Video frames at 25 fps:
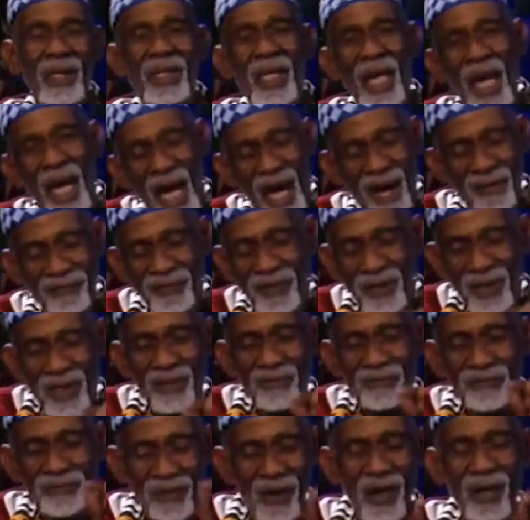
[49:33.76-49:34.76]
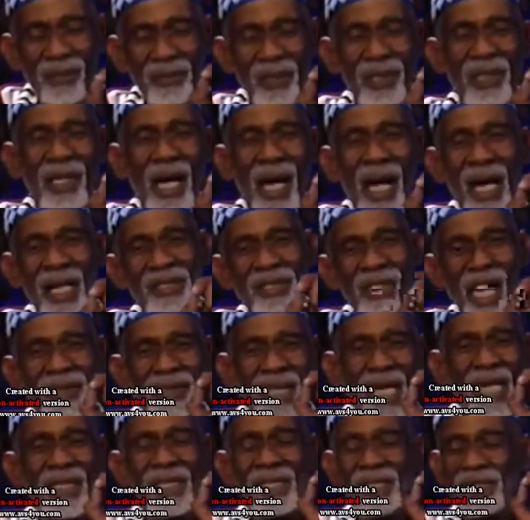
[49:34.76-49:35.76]
The African formula has a
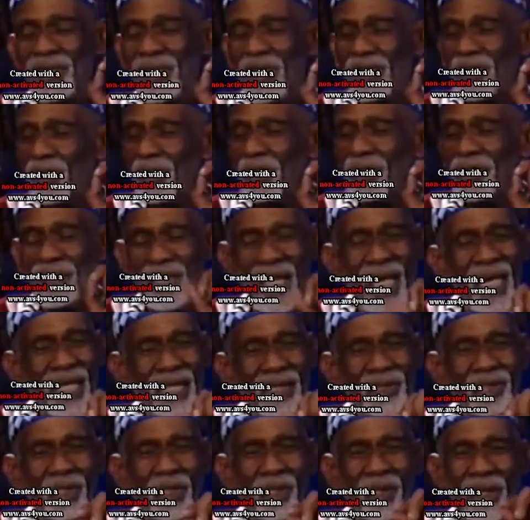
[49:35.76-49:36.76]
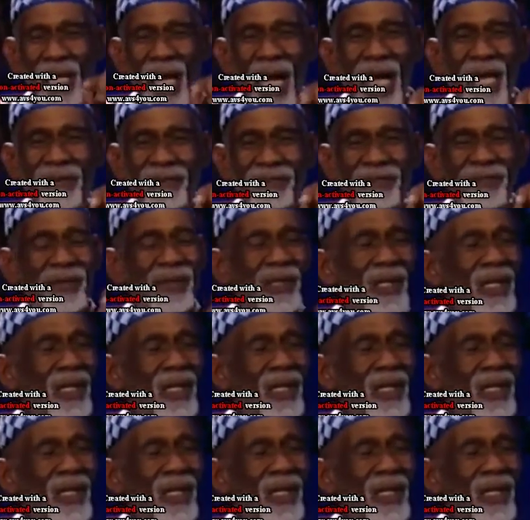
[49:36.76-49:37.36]
tendency to change your life